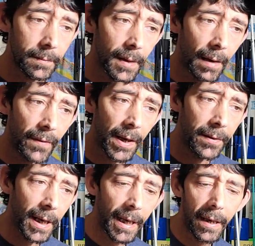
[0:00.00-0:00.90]
I
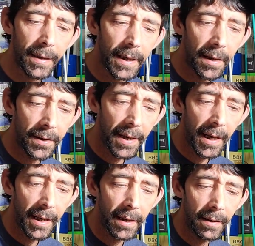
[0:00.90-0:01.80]
found that out the other
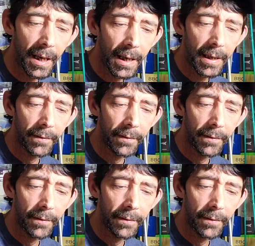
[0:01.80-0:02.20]
day. Like,